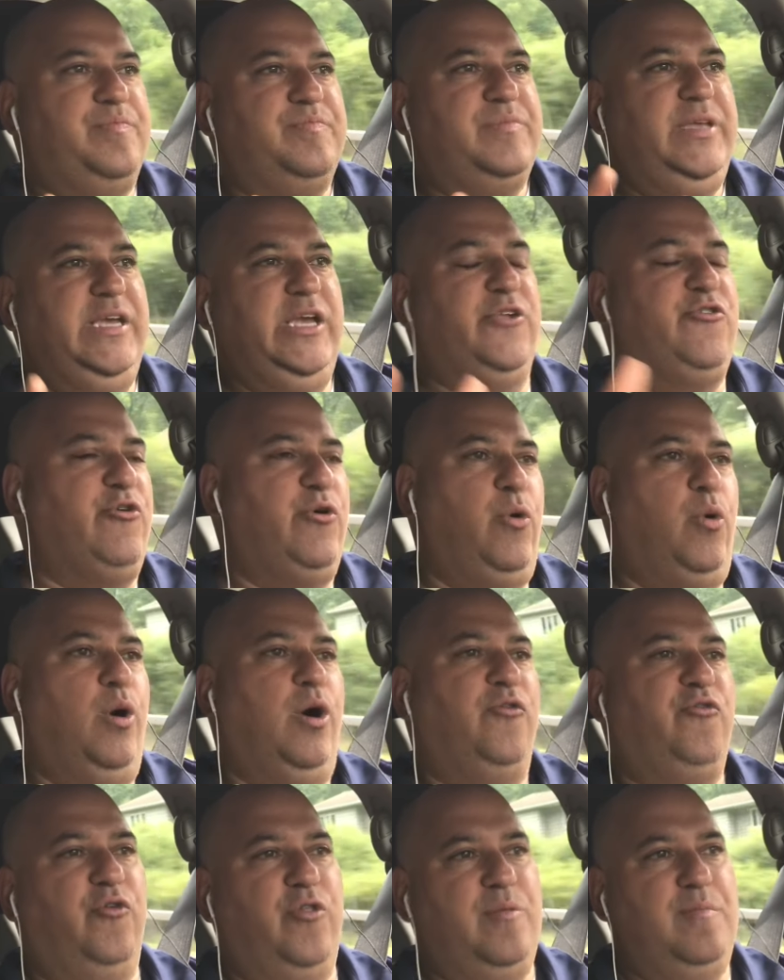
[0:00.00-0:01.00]
tea tree
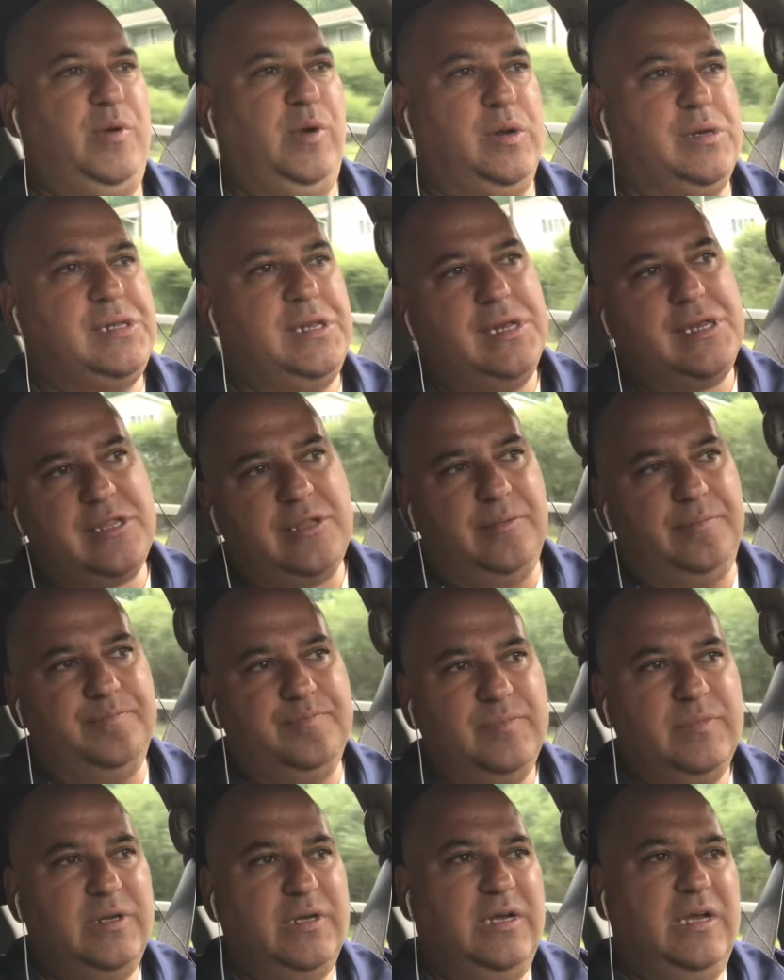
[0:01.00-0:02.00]
oil for the immune
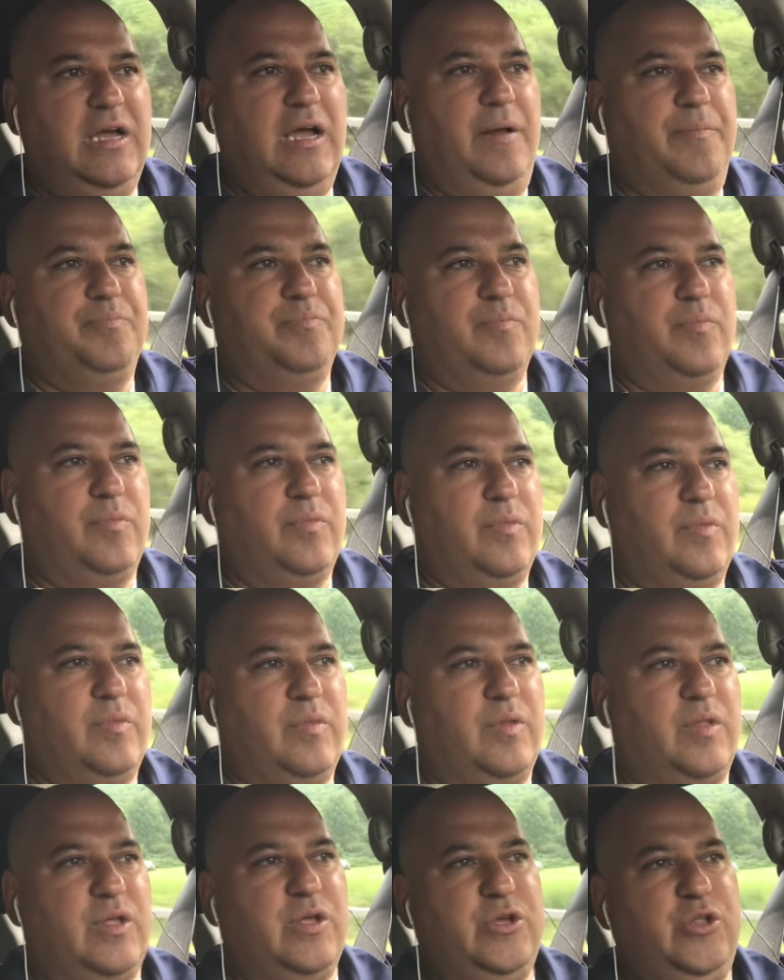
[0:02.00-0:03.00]
system,
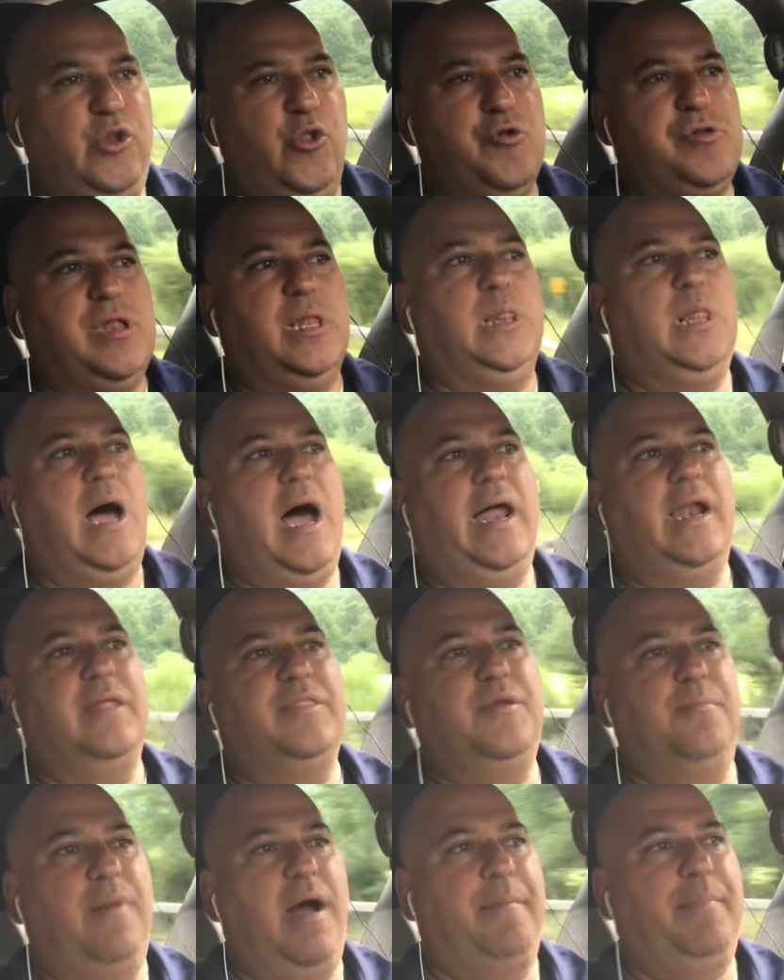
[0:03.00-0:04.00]

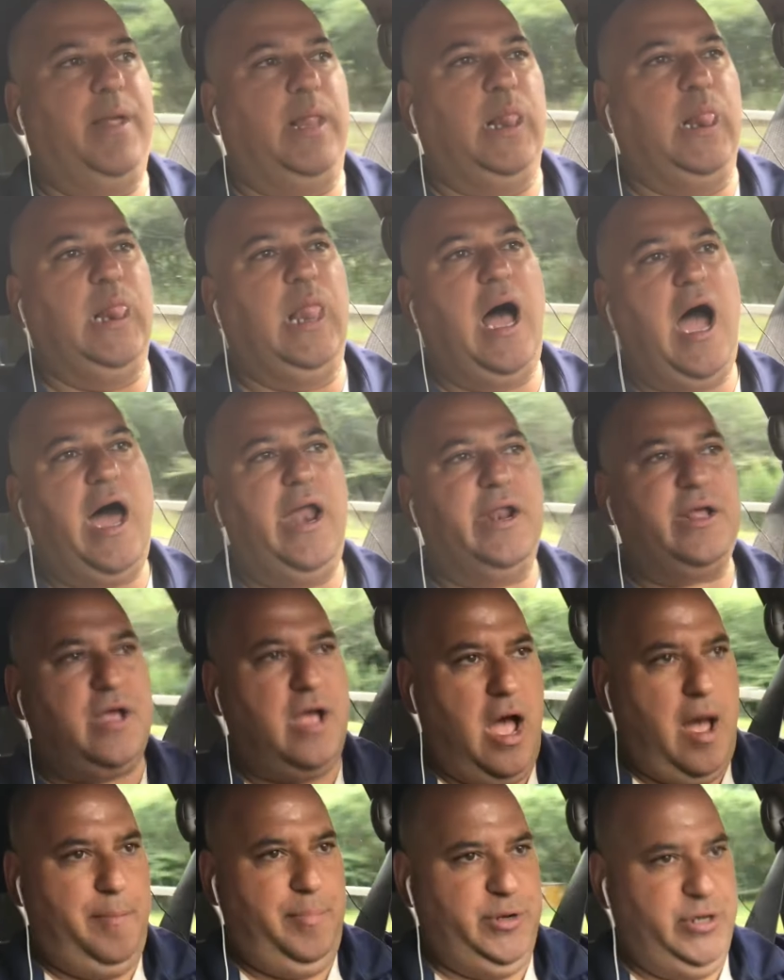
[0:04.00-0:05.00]
there might be a lot of
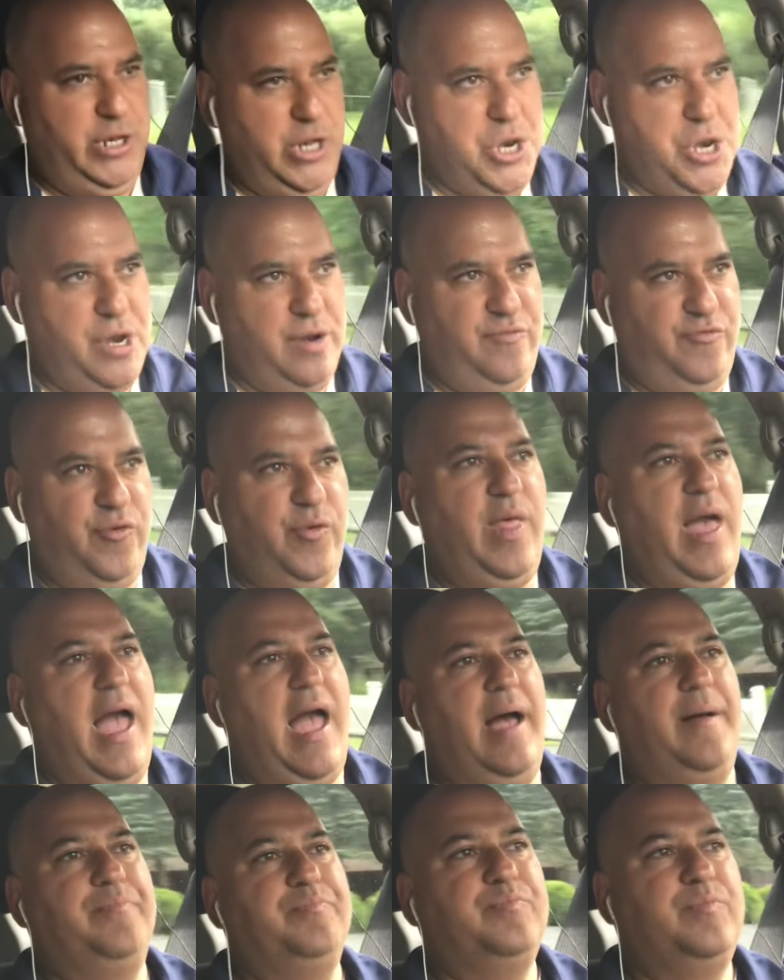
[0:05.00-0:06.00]
competition for
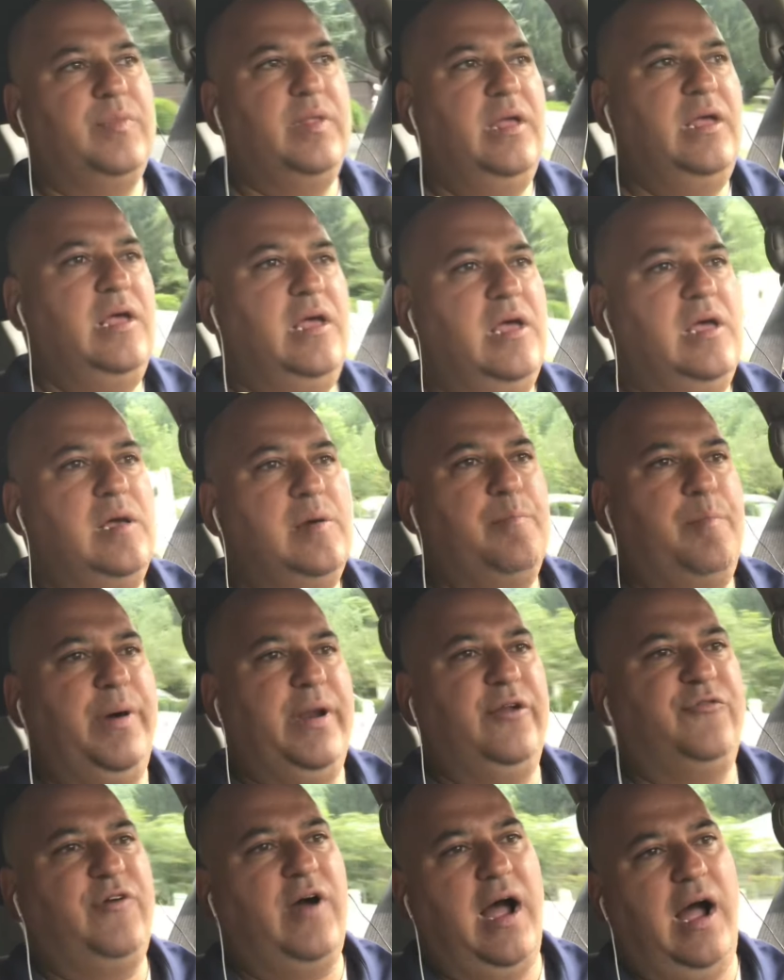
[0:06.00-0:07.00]
that. But
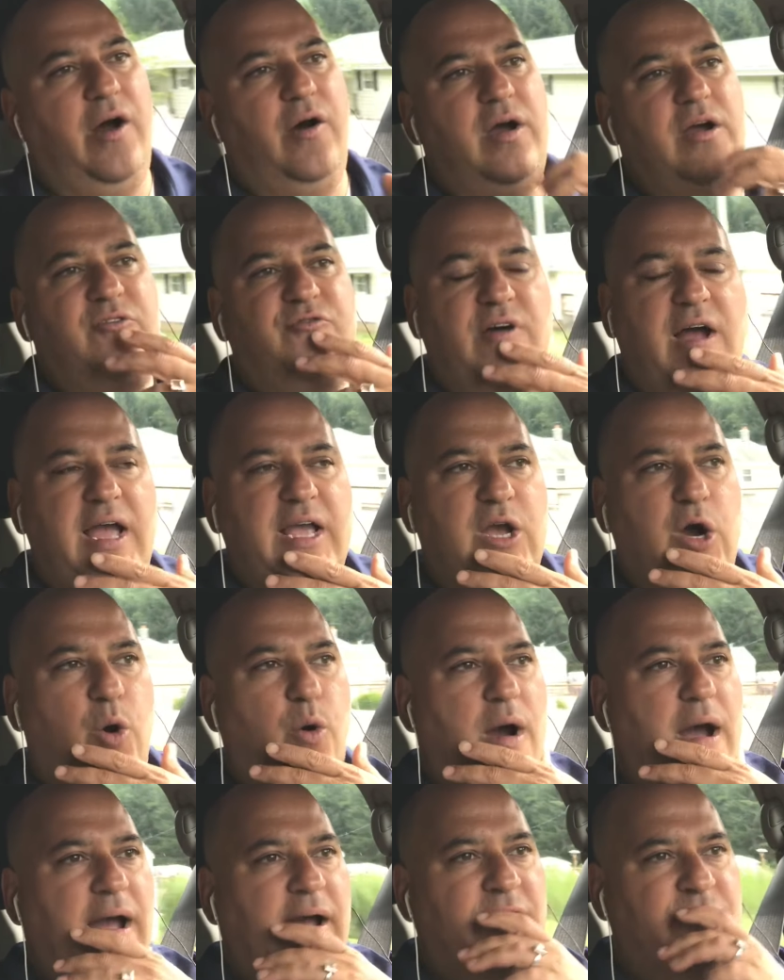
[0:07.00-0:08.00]
if I
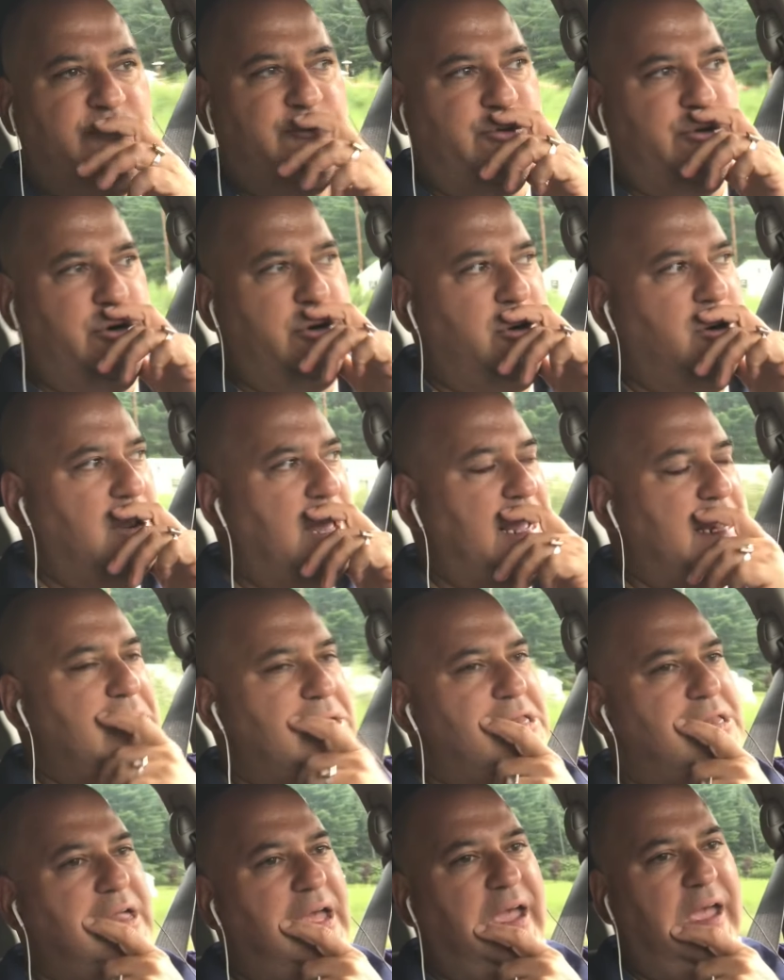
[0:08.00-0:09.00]
go after, like,
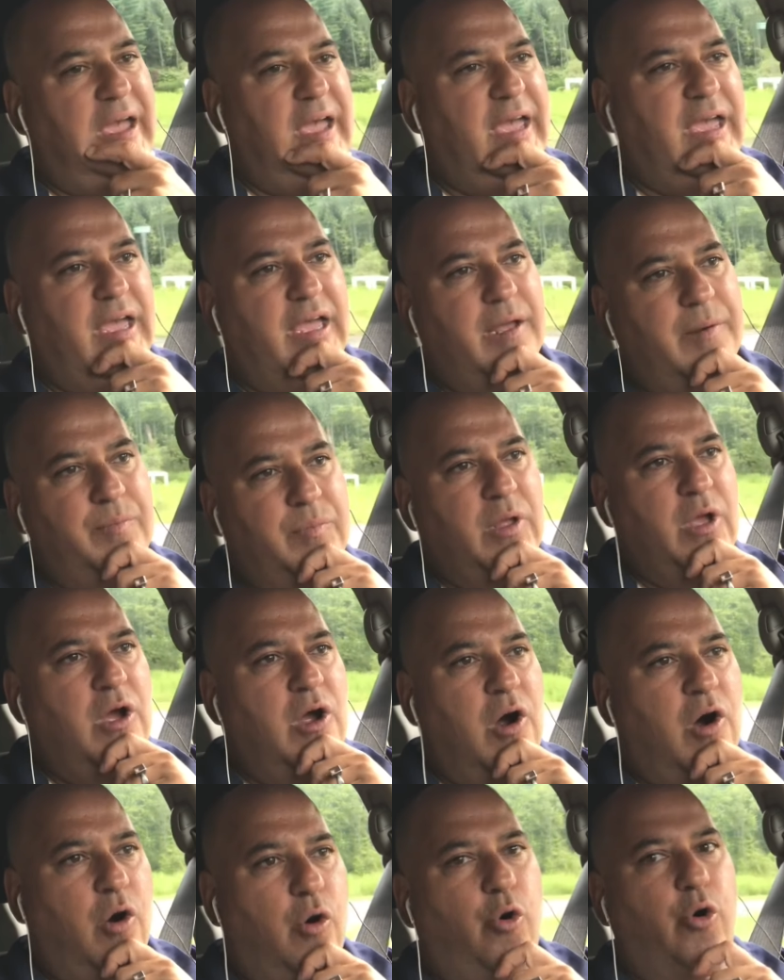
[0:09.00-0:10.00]
say,
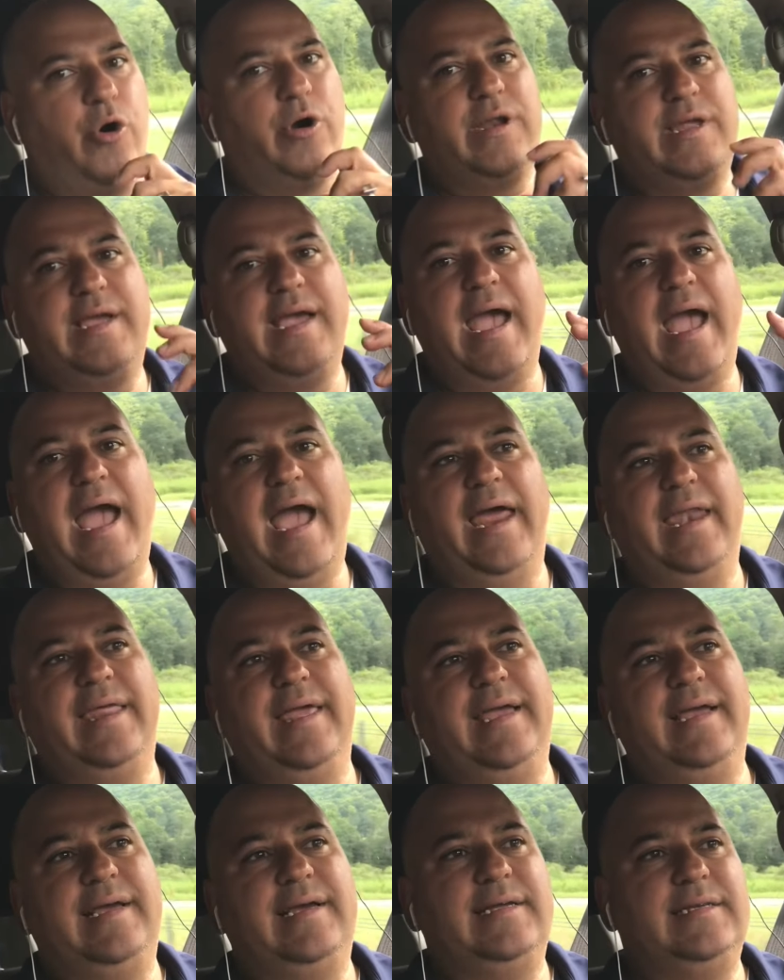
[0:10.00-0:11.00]

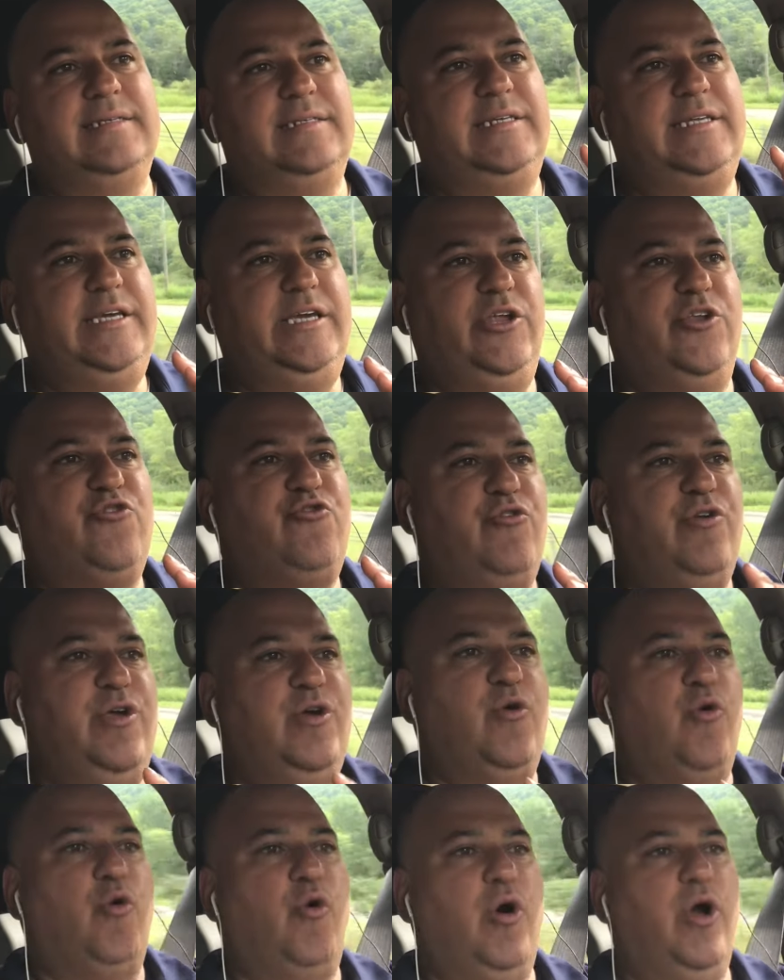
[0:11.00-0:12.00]
organic tea tree
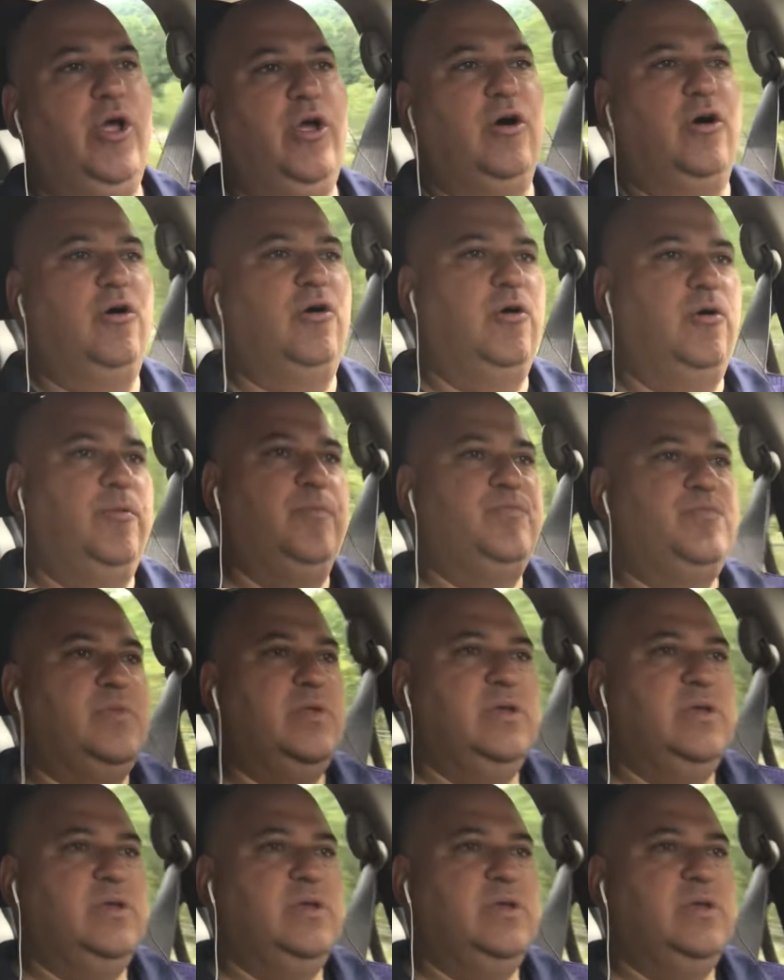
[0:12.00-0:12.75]
oil